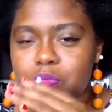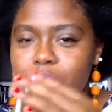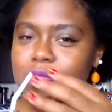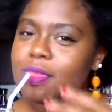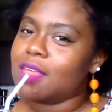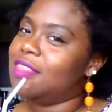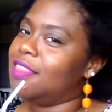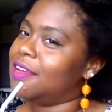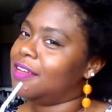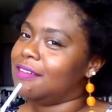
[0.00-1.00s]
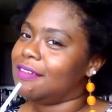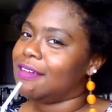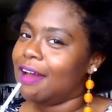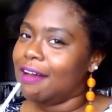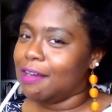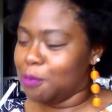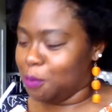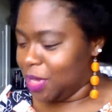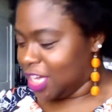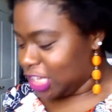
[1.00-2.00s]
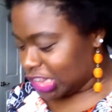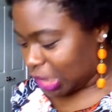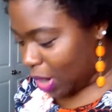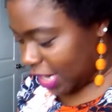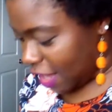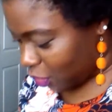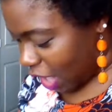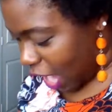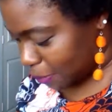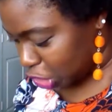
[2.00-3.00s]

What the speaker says: There you go. So another option